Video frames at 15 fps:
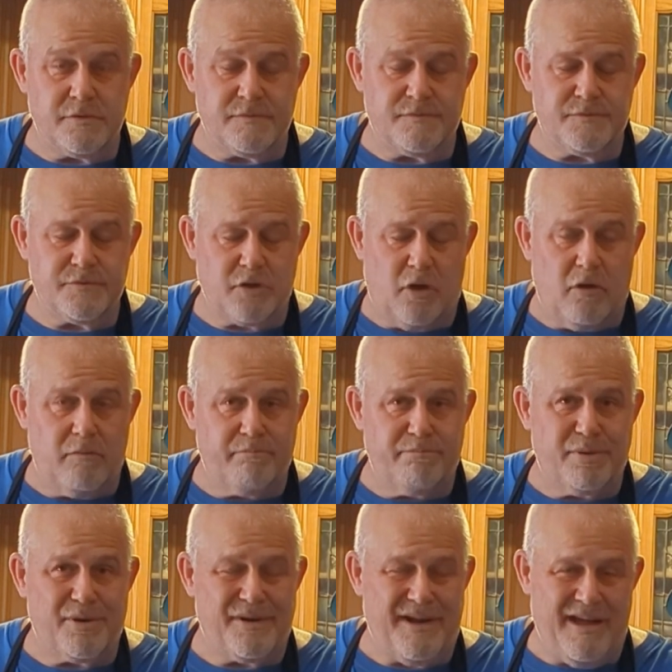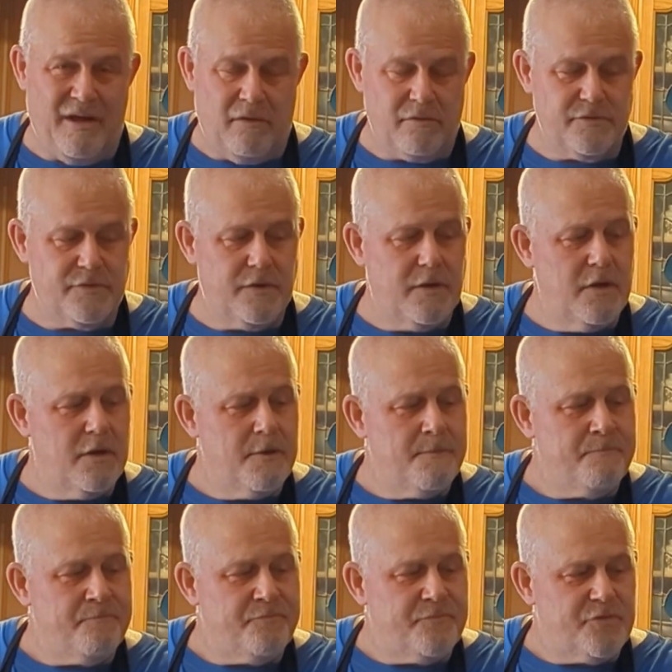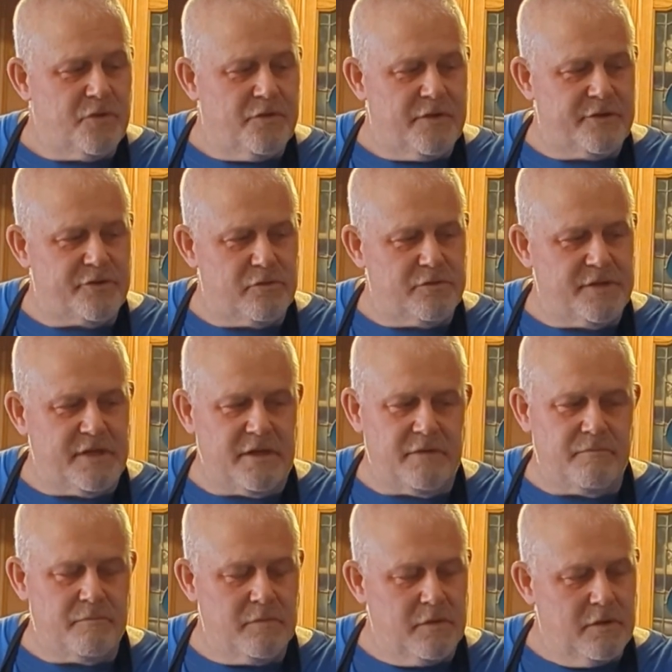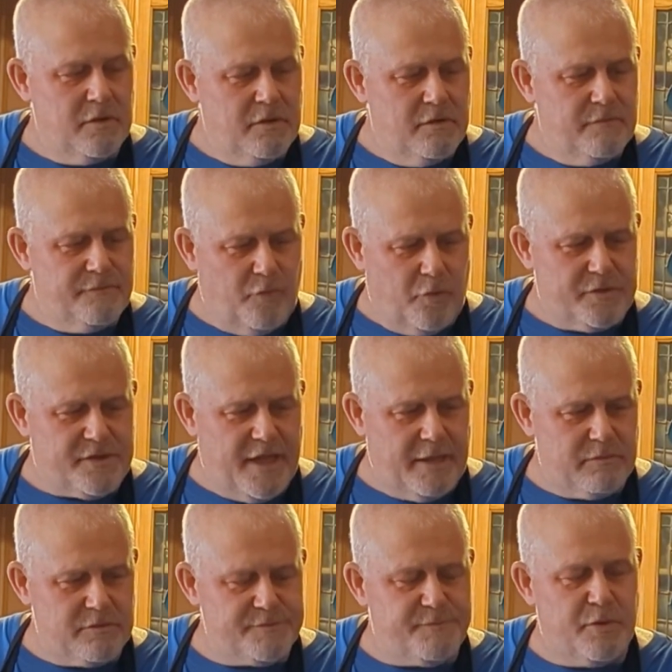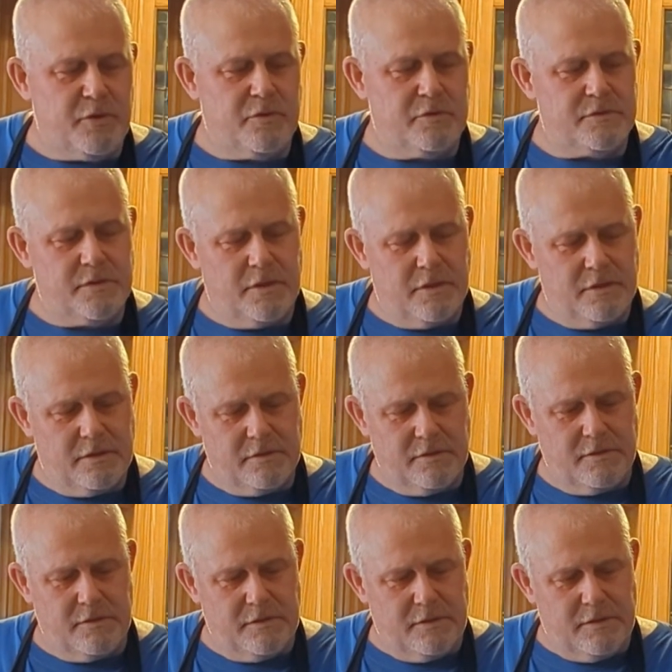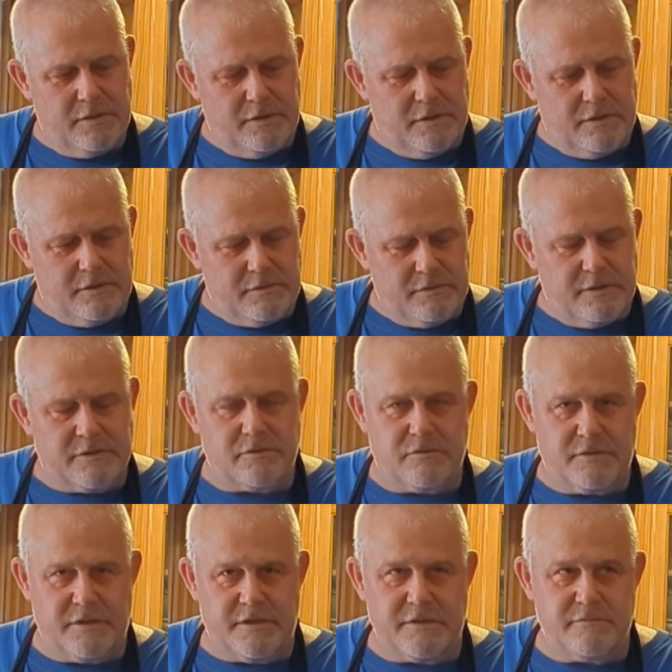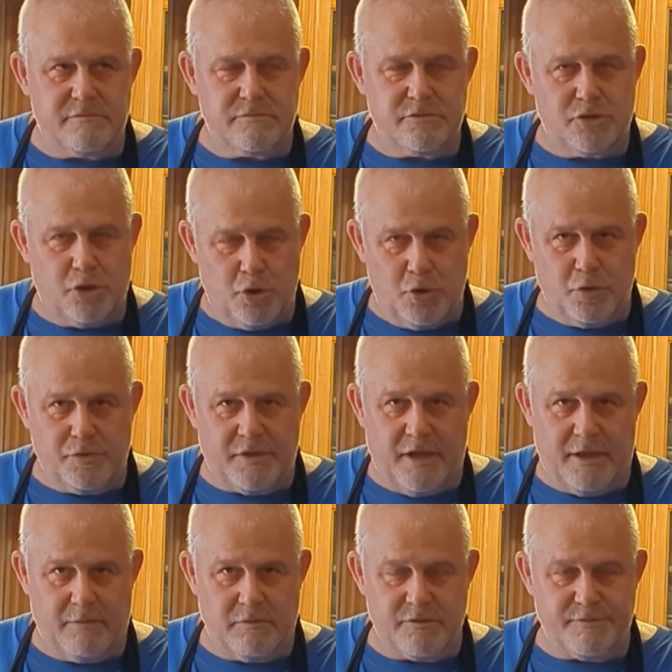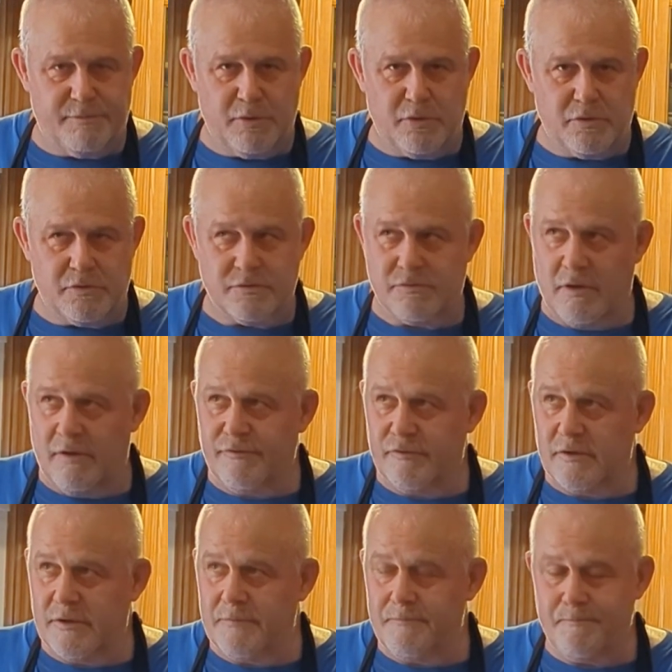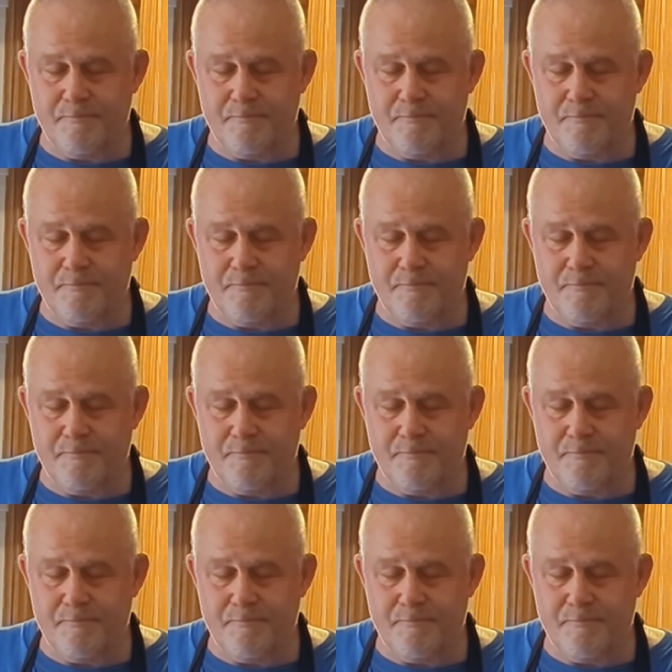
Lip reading: of salt per ounce. So this will need 4 tablespoons. This will need 2 tablespoons roughly.